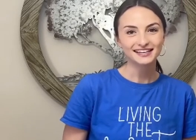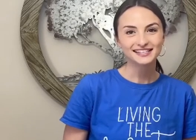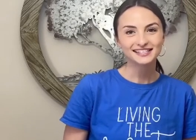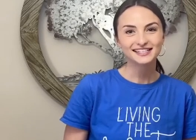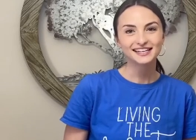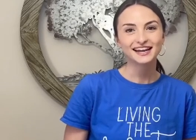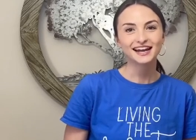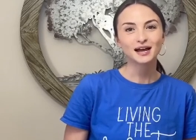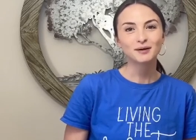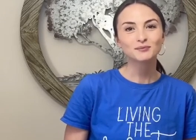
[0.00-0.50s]
Today
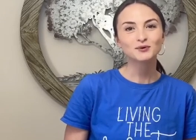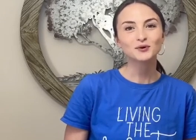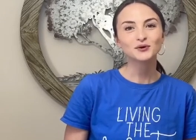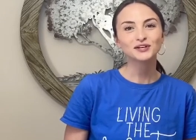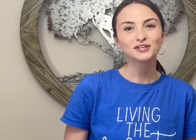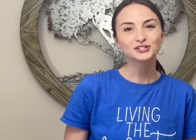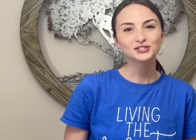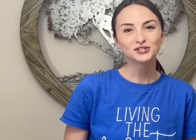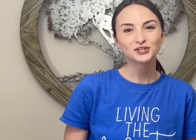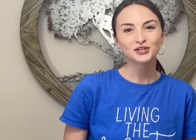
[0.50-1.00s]
I'm going to
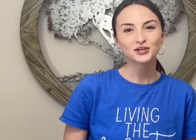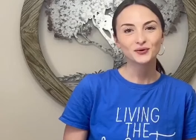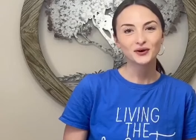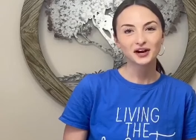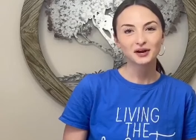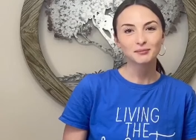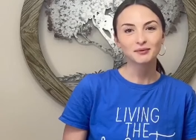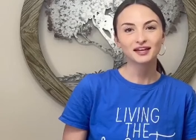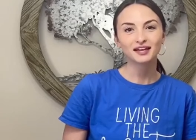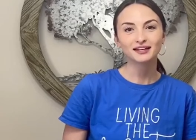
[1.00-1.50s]
show you how to
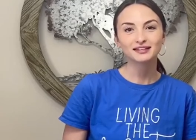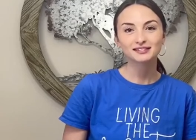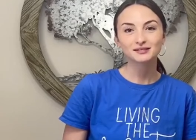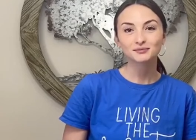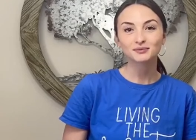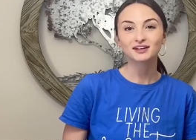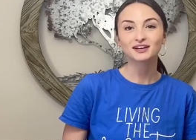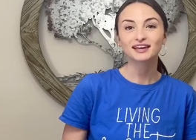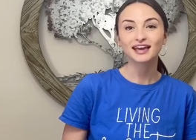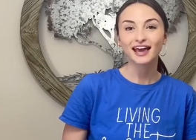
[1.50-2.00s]
make some
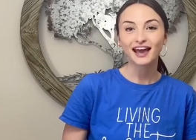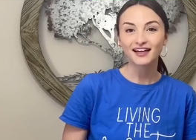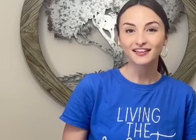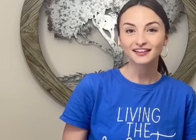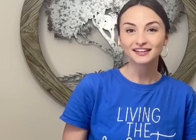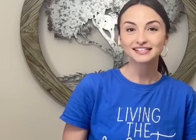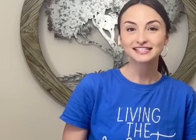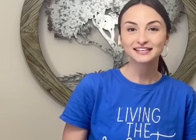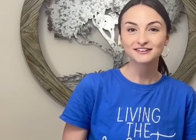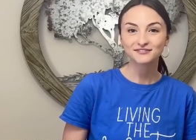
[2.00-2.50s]

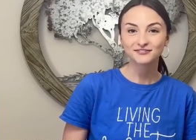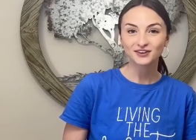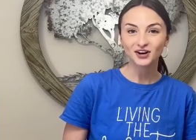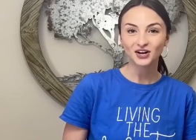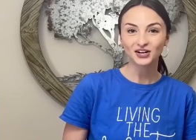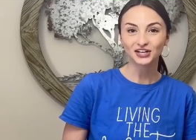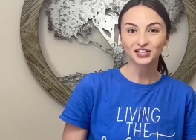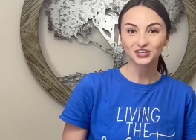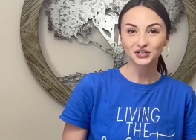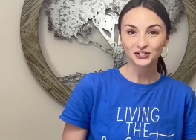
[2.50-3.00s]
galaxy
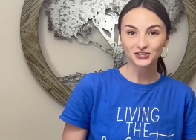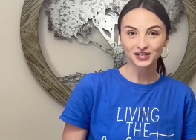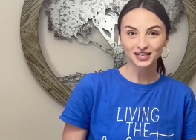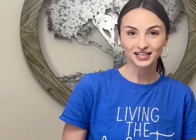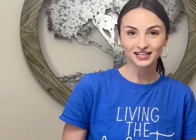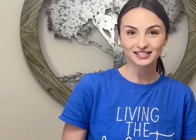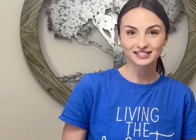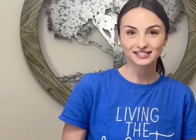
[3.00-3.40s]
fondant cookies.